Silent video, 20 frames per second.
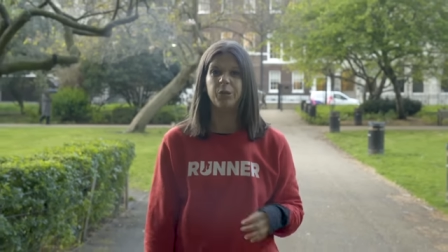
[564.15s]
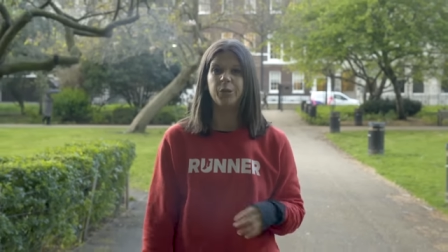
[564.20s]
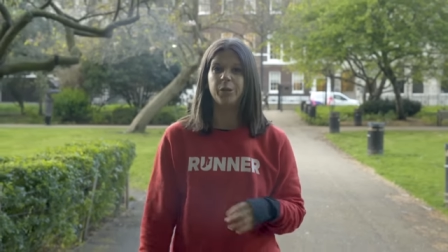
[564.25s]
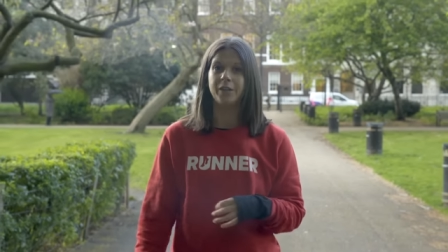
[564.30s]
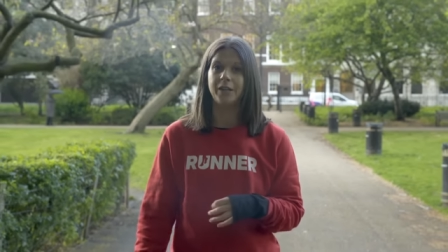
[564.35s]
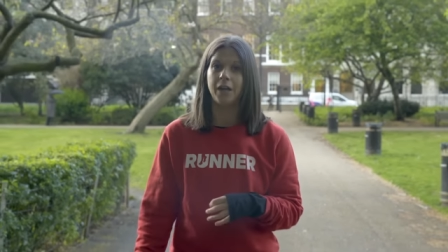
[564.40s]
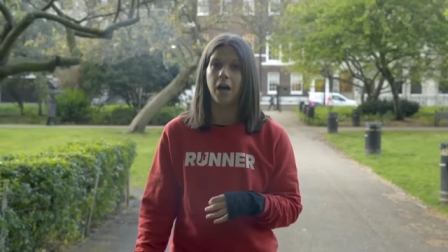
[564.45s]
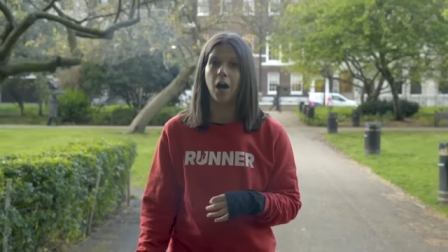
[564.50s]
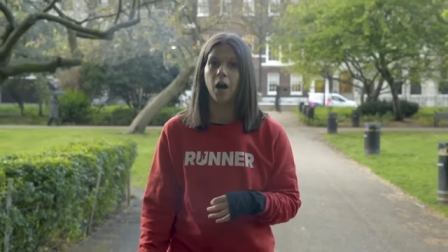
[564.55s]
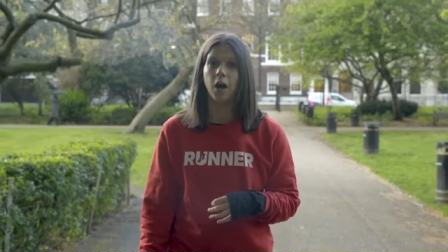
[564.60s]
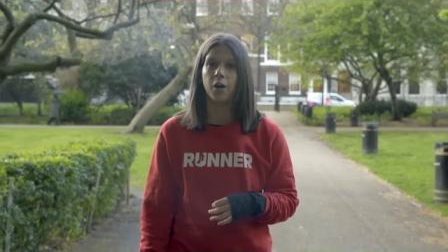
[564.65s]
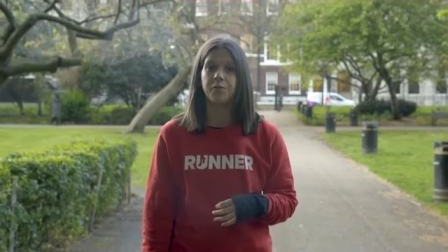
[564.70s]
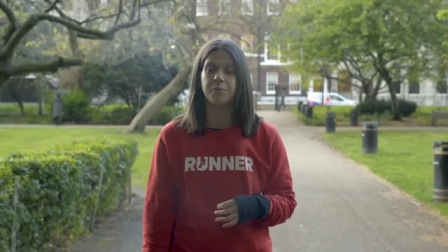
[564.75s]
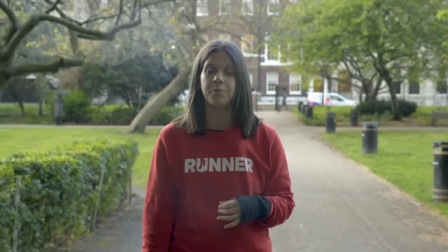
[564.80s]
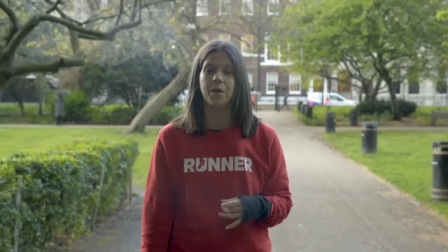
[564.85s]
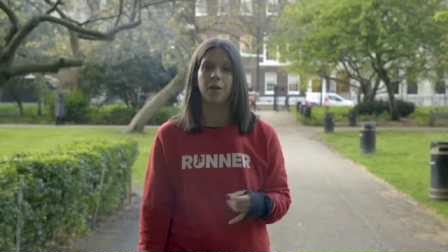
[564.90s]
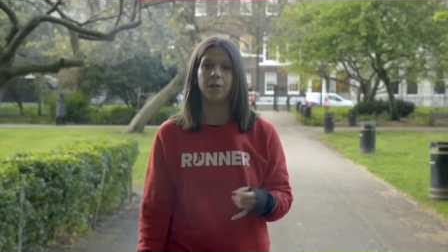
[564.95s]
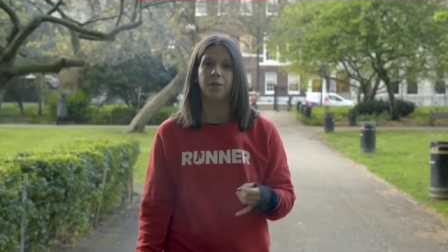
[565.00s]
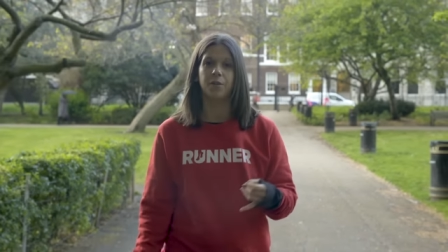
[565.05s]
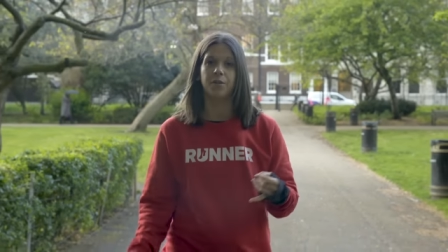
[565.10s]
during a half
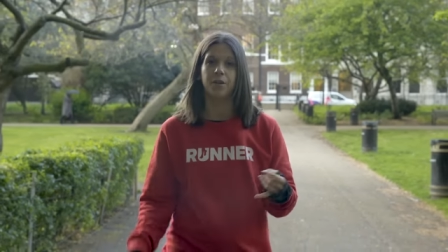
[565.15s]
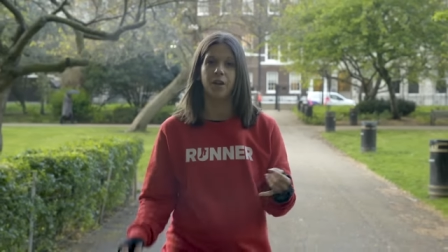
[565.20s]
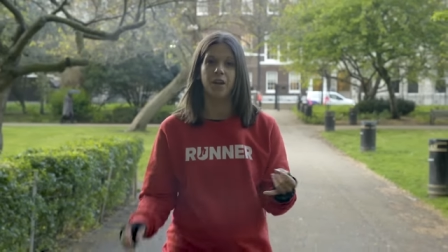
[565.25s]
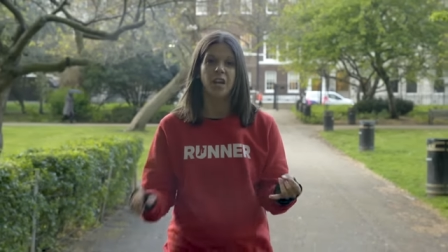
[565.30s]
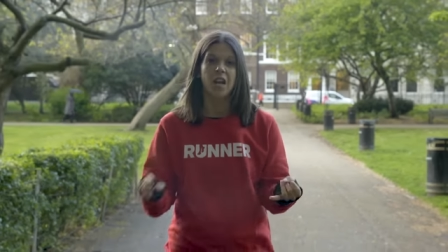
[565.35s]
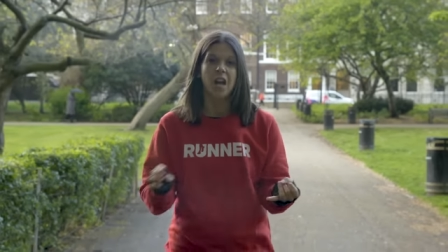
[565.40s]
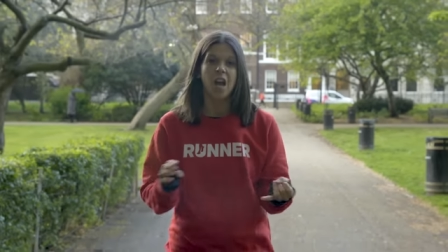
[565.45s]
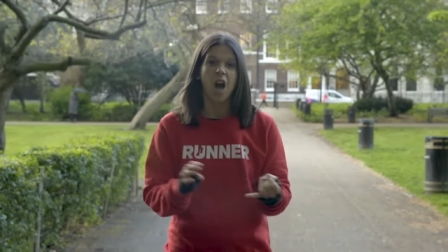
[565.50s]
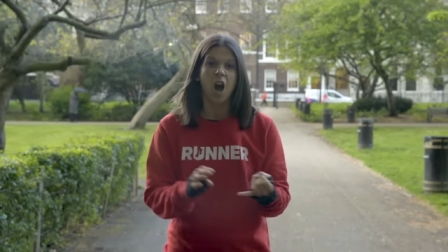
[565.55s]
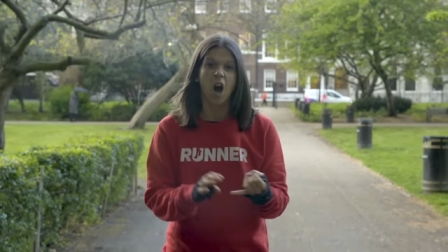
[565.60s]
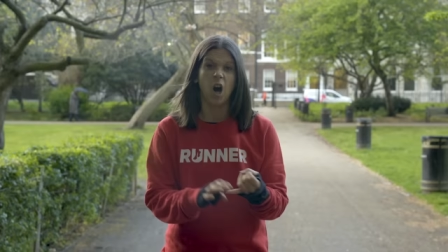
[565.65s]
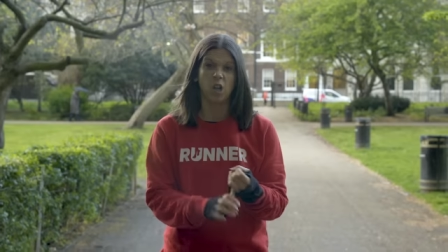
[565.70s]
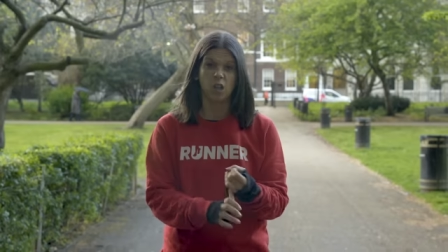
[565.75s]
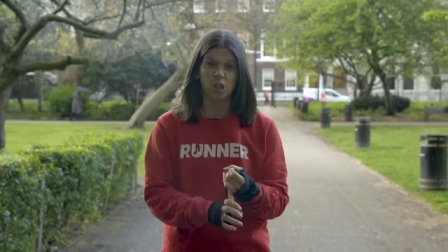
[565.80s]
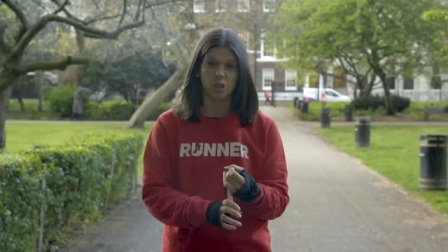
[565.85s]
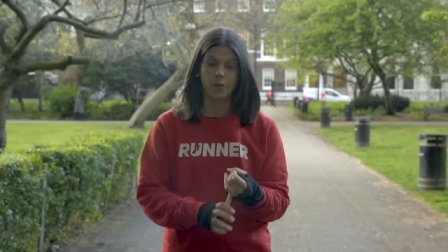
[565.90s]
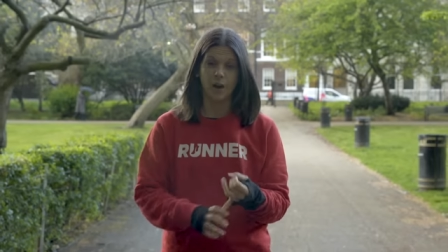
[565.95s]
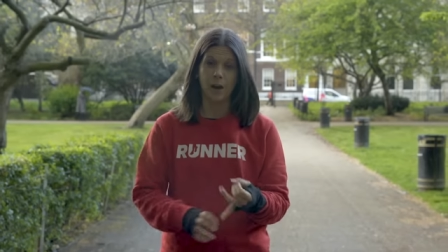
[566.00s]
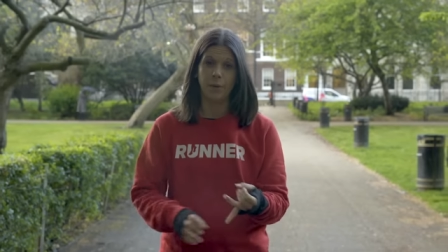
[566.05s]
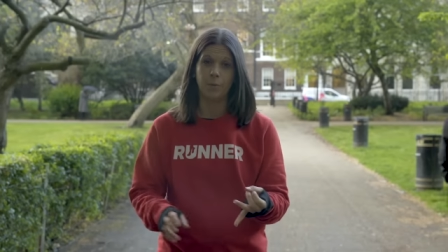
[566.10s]
marathon are
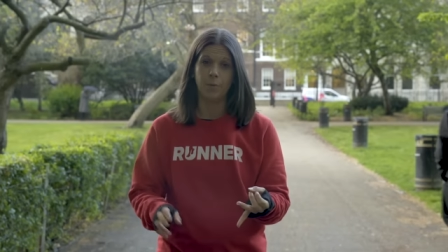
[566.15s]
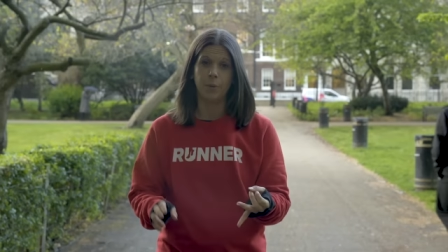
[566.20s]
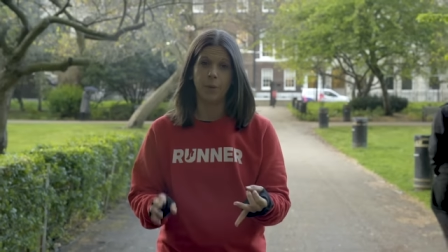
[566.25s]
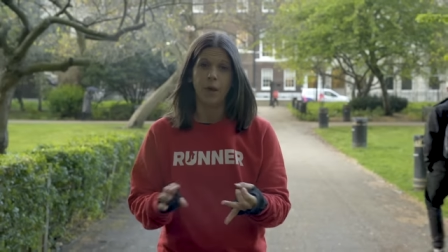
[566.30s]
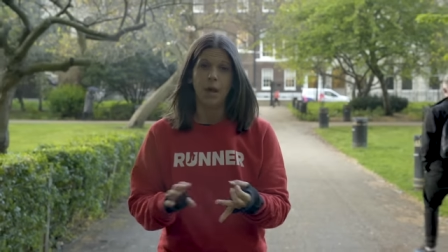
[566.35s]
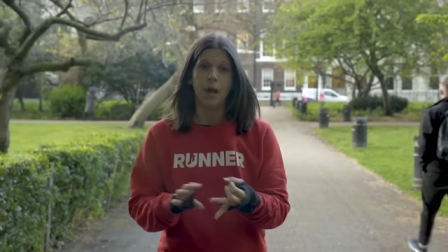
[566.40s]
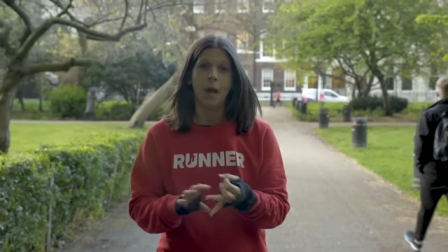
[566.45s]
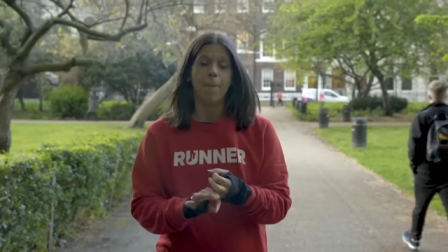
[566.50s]
cramp